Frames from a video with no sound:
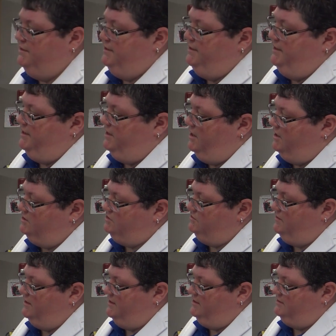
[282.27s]
It also
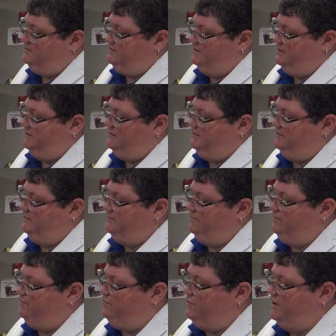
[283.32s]
has a
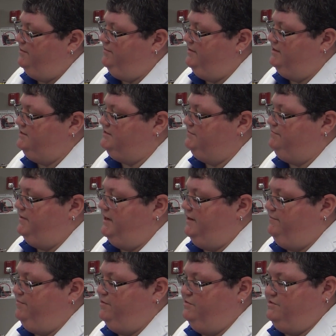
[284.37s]
prominent spike
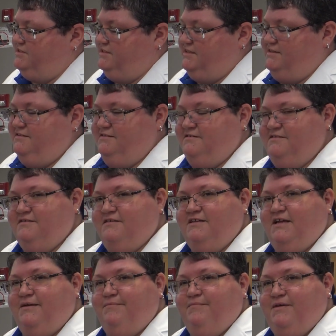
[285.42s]
protein,
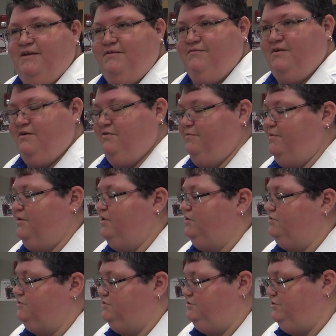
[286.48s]
like many viral
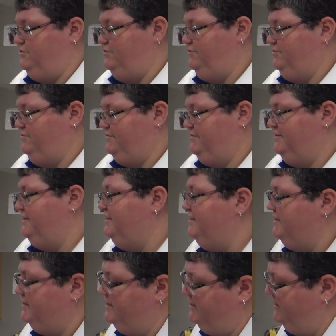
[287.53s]
particles do.
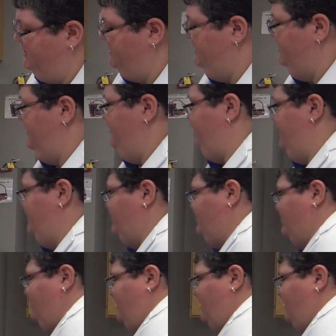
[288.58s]
Pictured